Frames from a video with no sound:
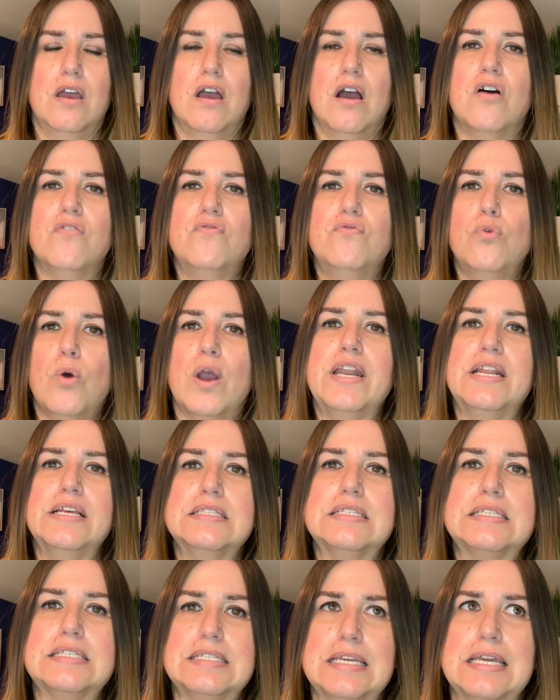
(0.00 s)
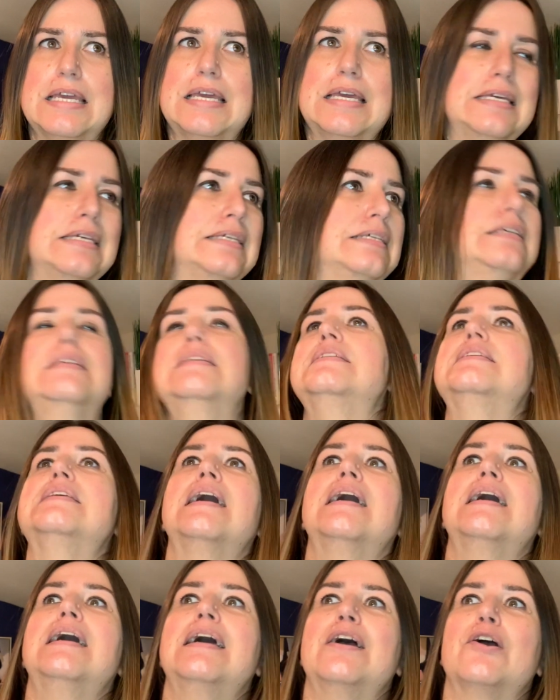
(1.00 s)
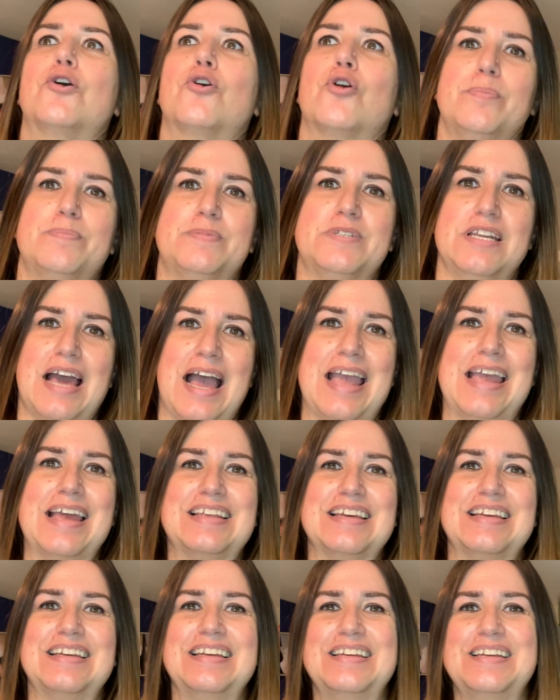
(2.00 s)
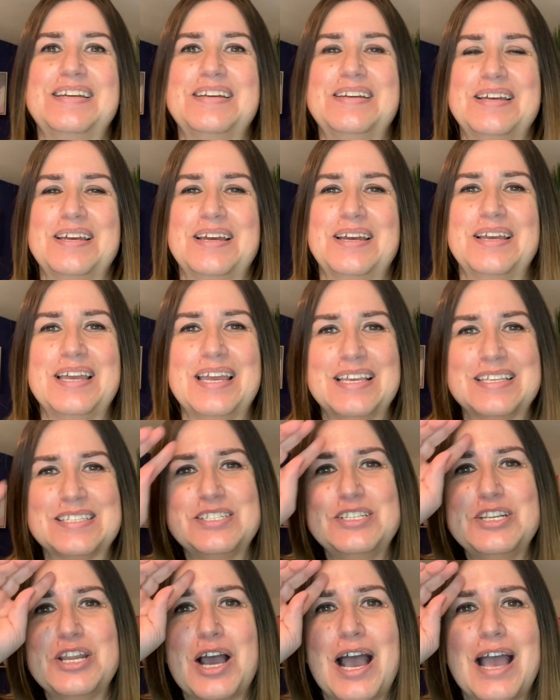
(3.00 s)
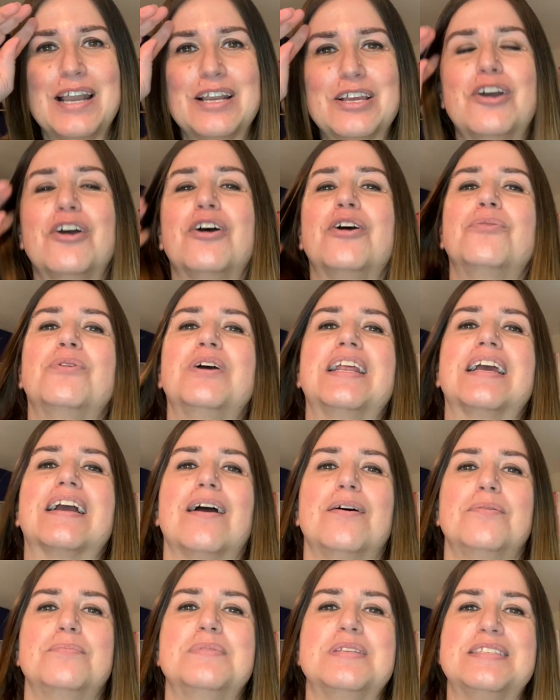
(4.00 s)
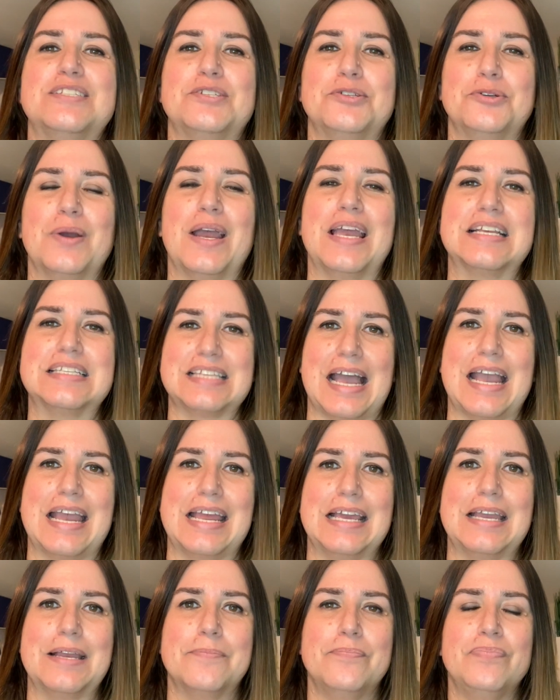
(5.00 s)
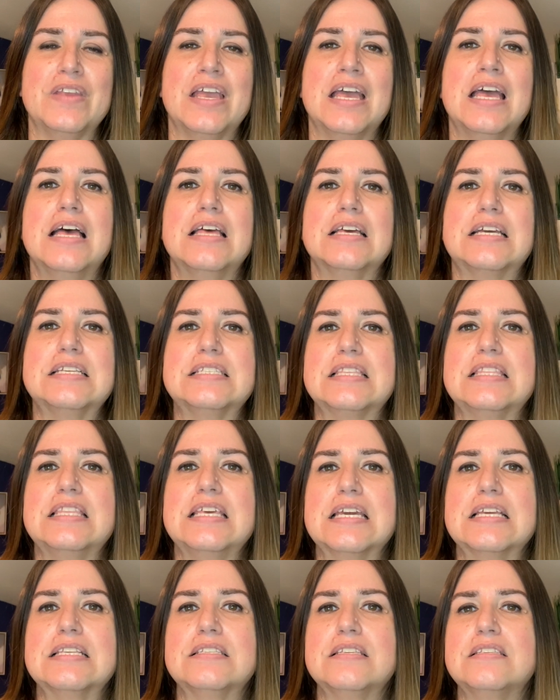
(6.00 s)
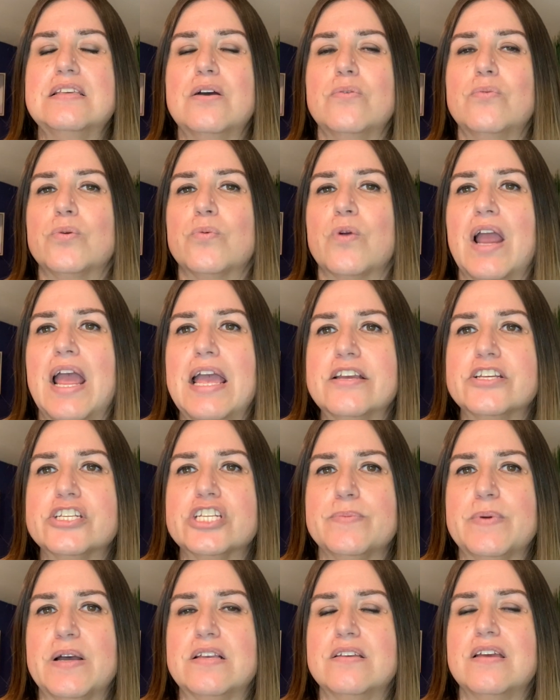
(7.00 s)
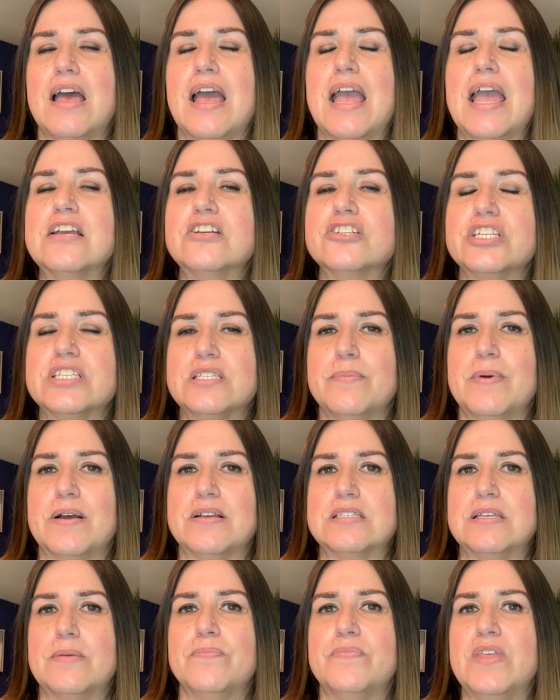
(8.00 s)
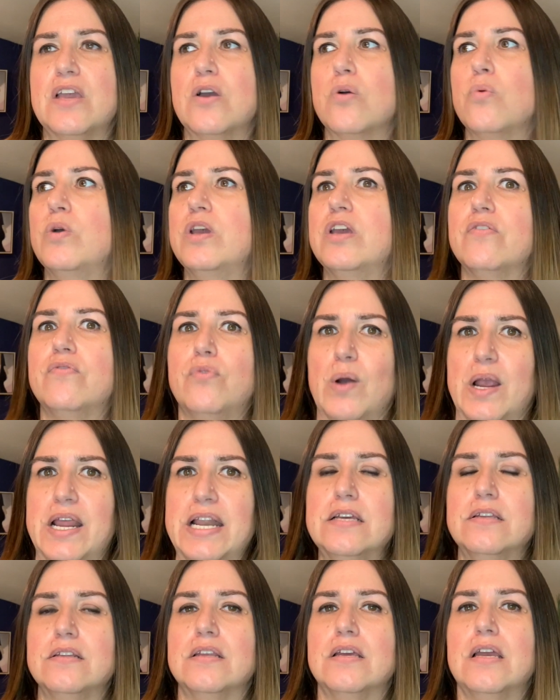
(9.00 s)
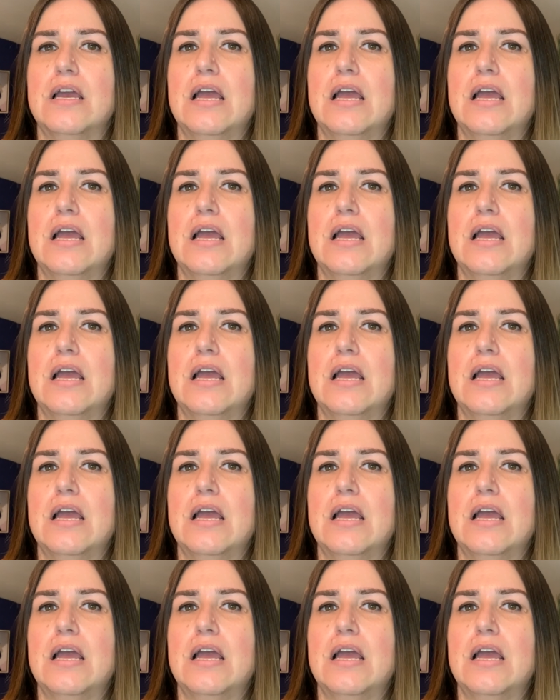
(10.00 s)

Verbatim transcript: Avoidance is kryptonite, is not good when it comes to anxiety. Because the thing is, is that when we're anxious about, anxious about something, we avoid it.